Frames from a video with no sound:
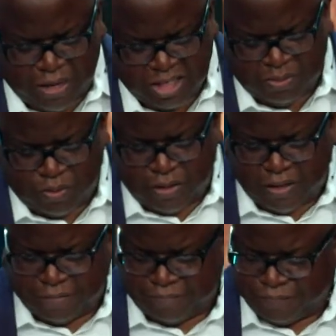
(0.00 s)
pleasurable
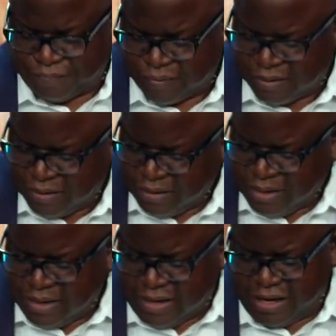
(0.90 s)
there.
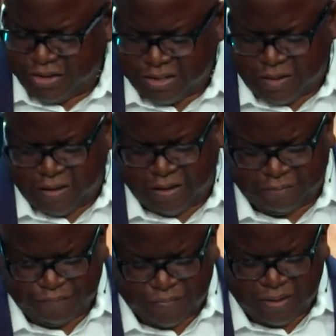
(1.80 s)
Now here's the thing.
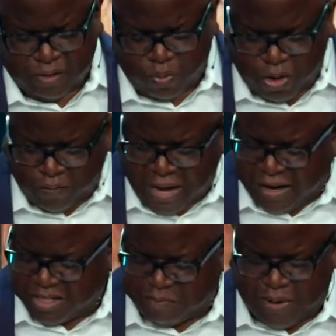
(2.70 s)
The word of
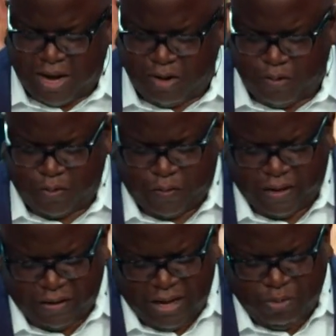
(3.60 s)
God is a powerful
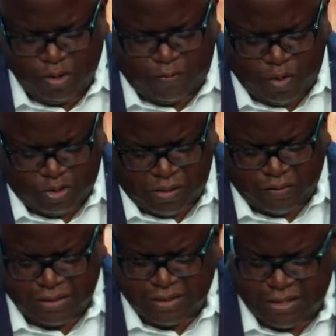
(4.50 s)
thing. Hebrews
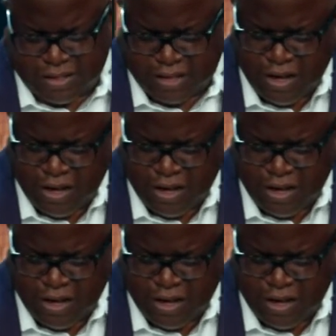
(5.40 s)
4:12 says this,